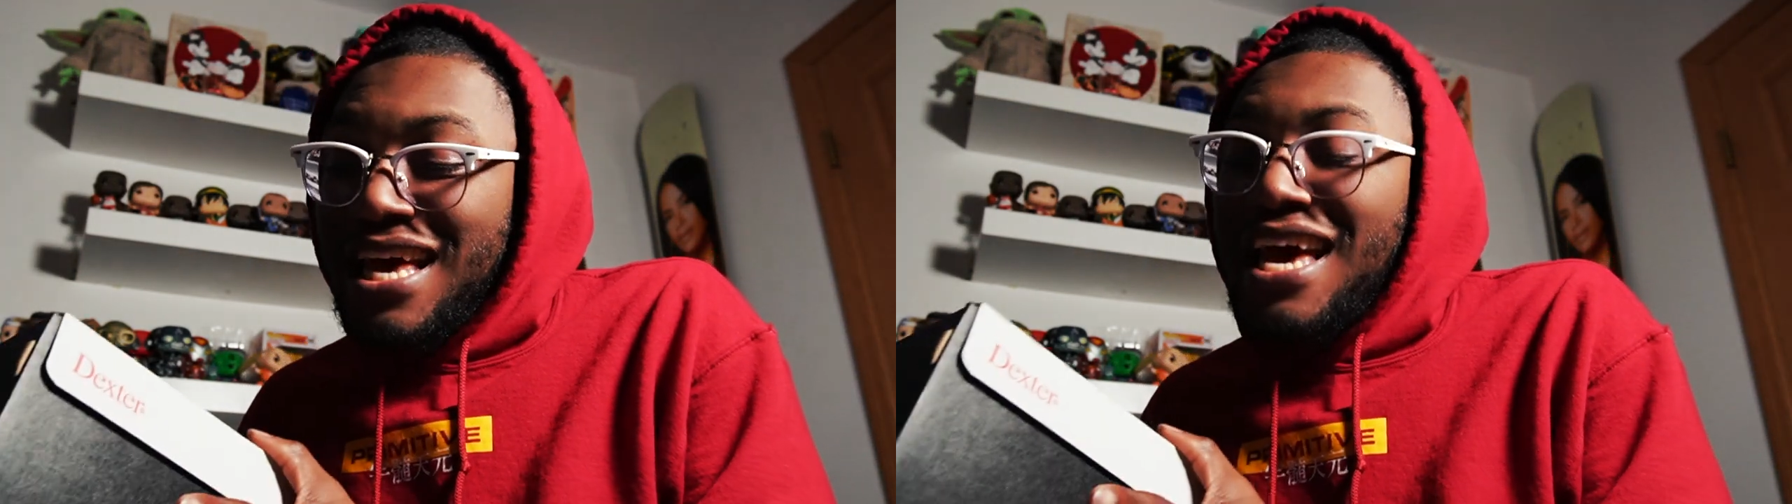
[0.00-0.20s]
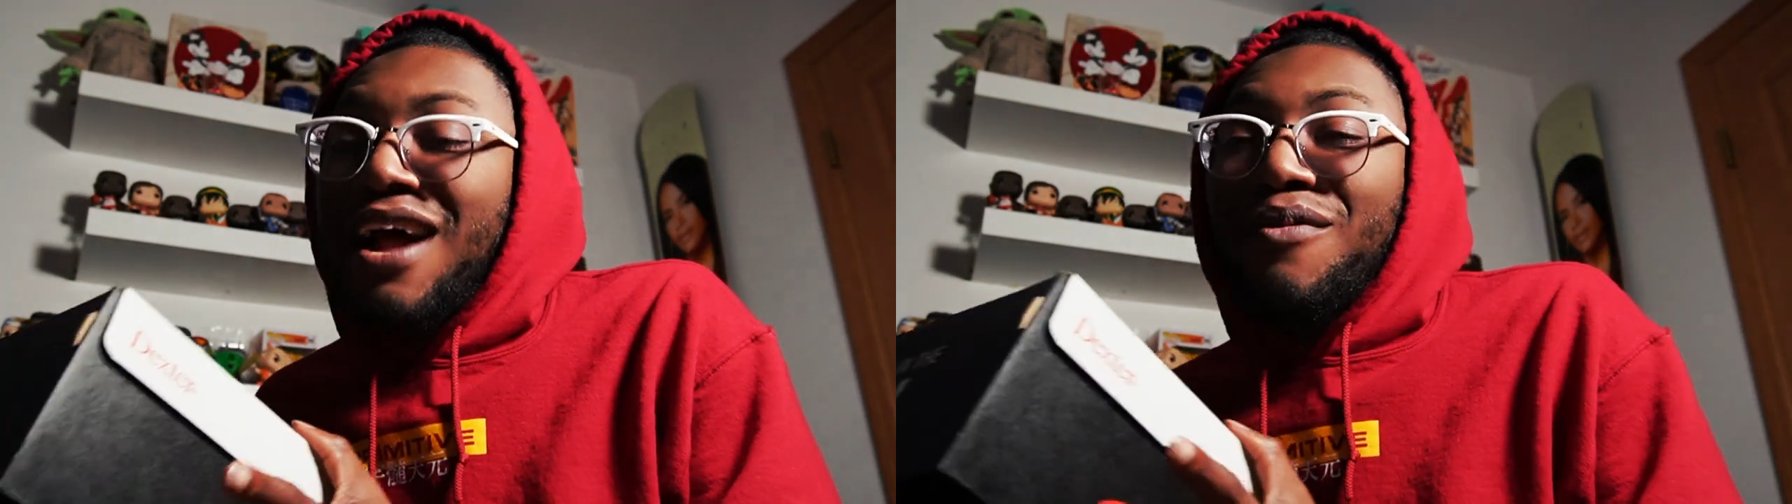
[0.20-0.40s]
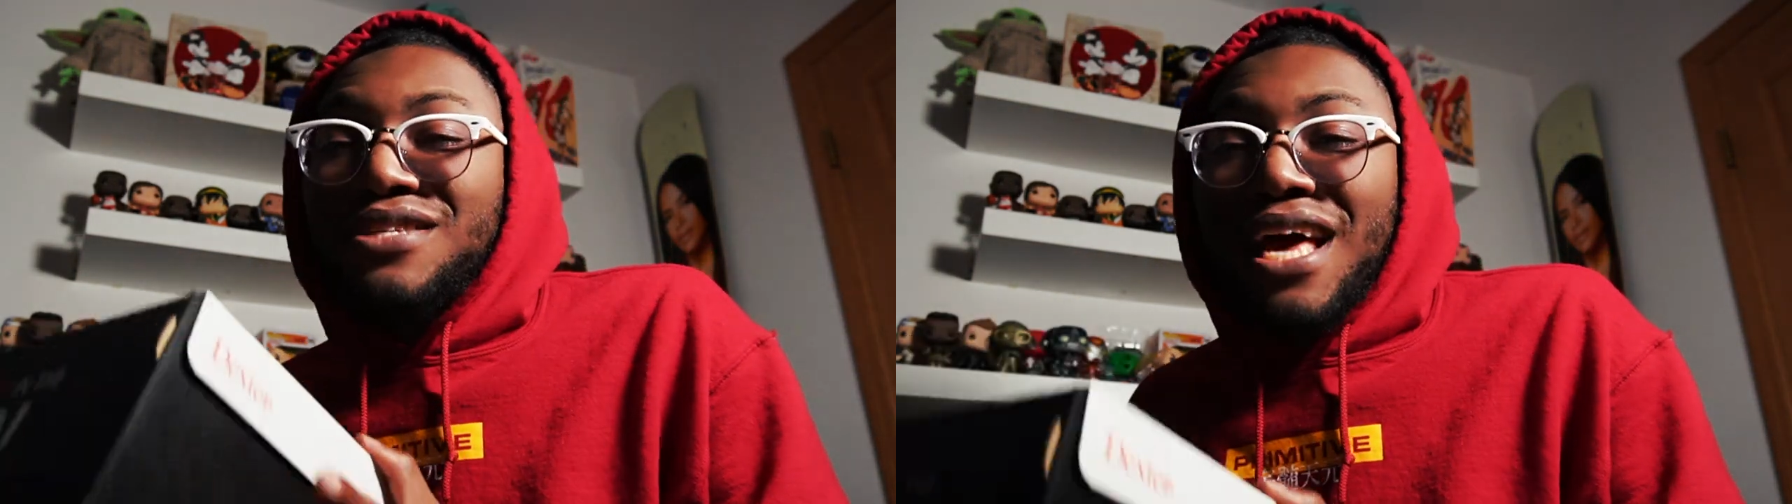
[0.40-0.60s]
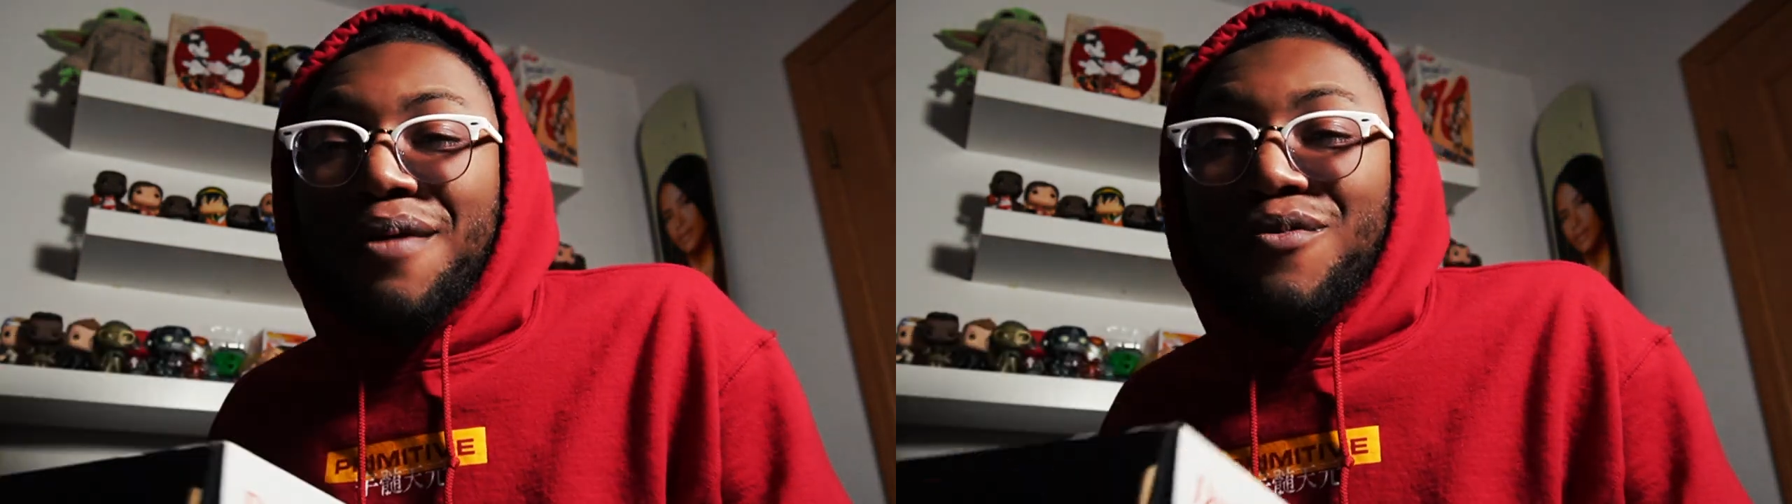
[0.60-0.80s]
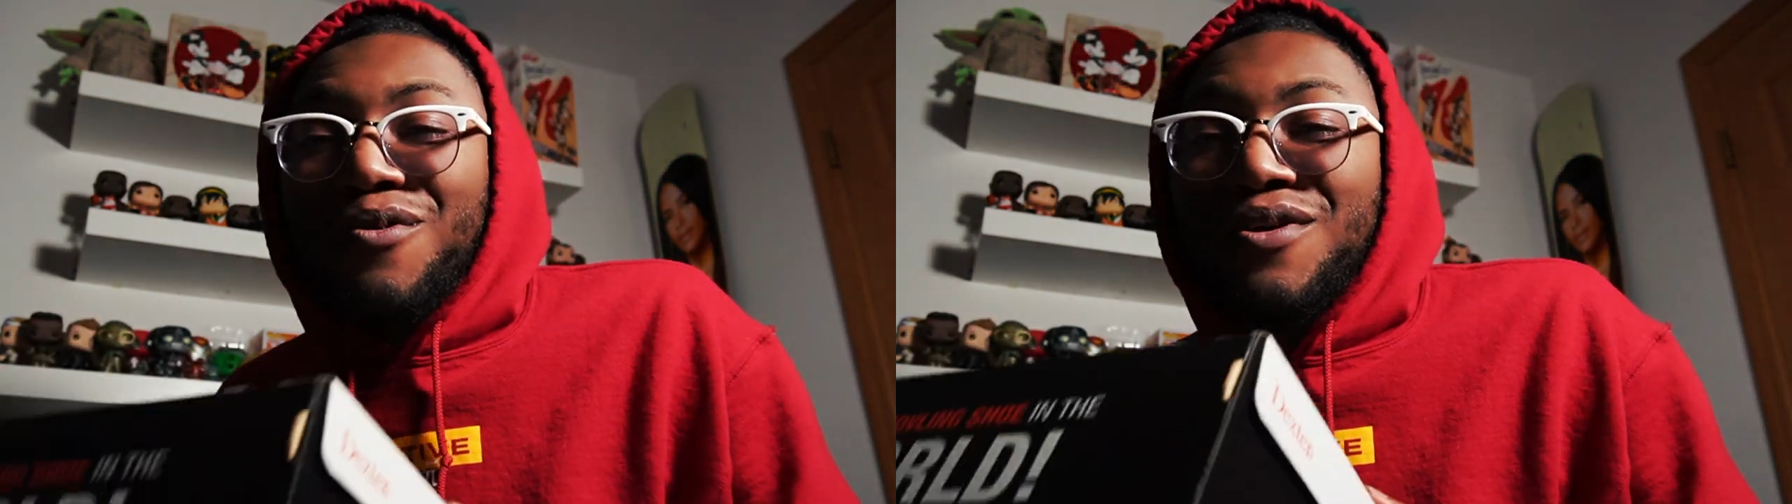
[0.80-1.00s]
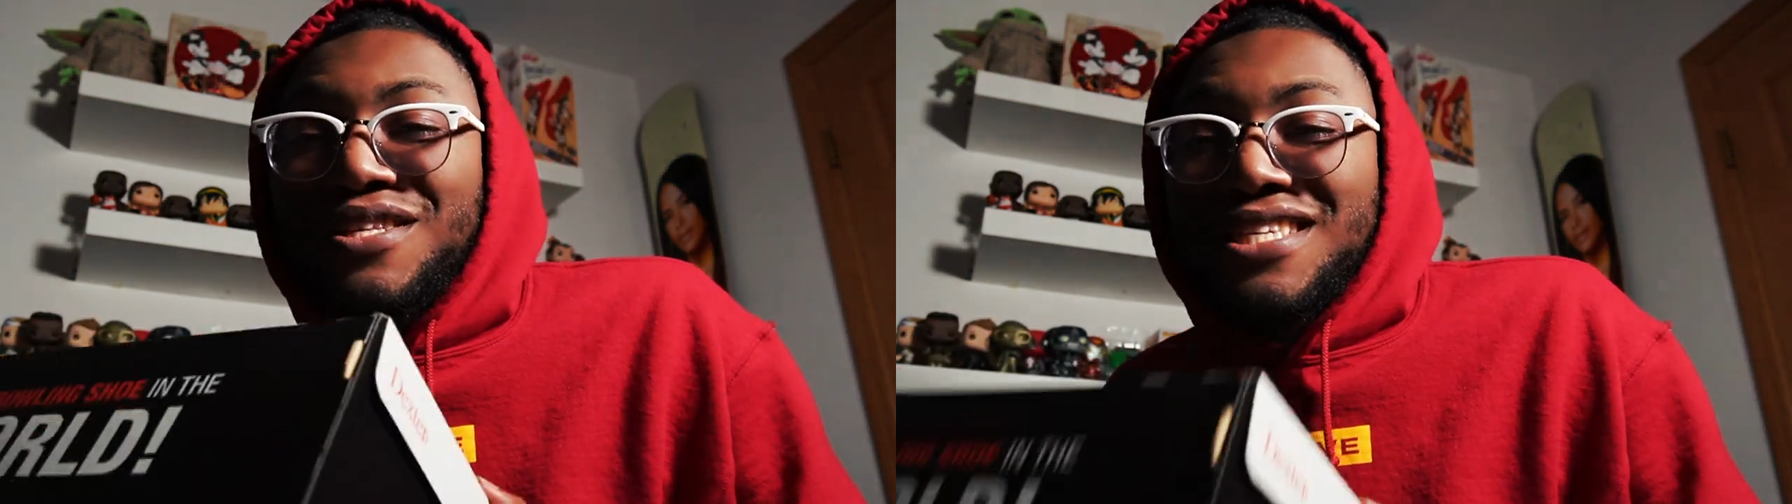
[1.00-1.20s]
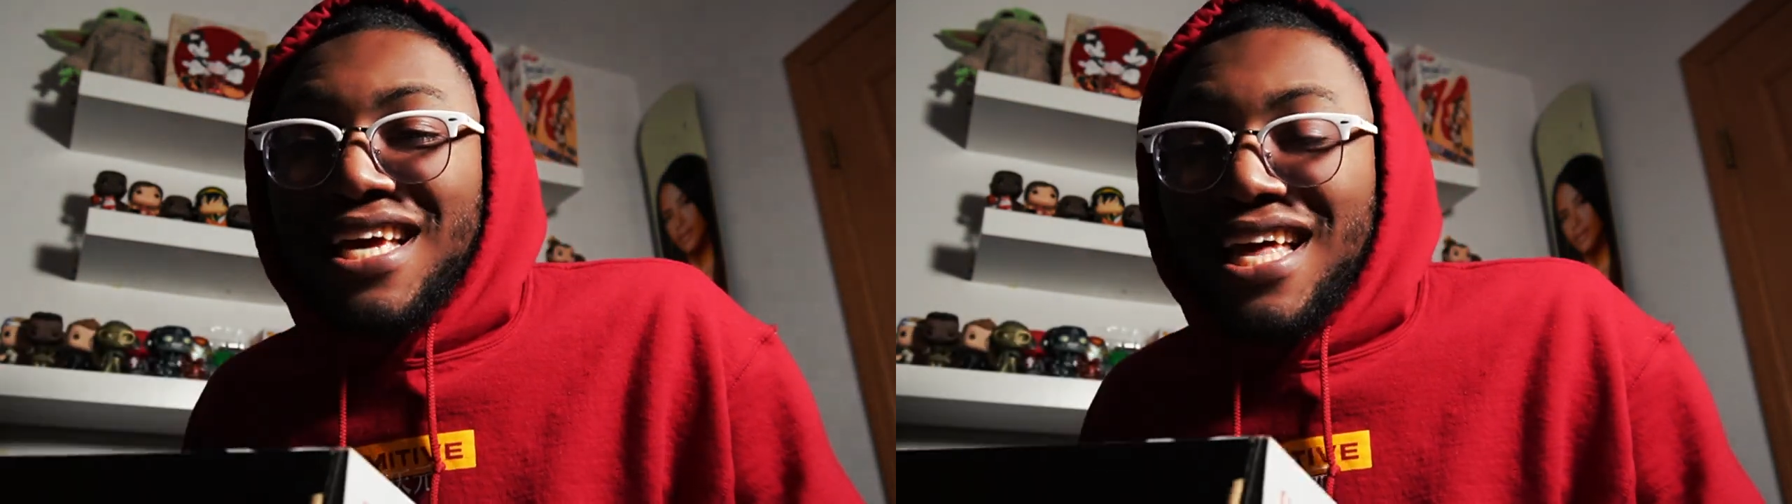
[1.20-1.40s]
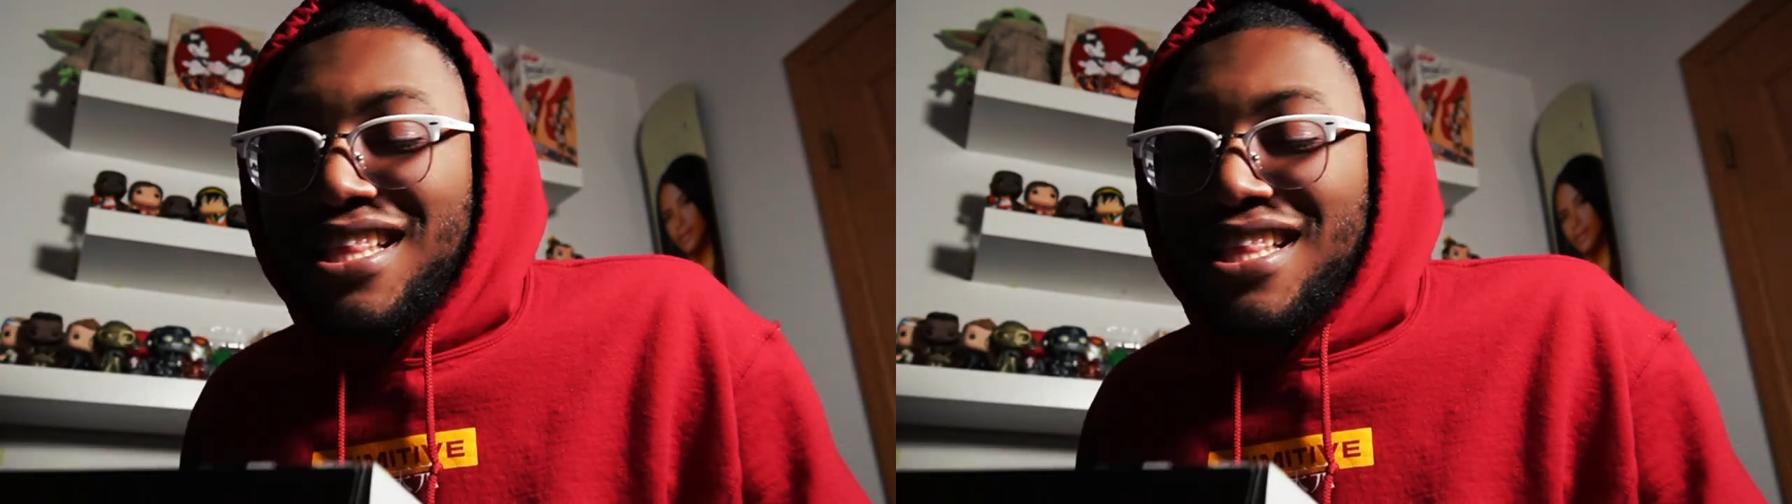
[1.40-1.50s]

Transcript: and I was able to get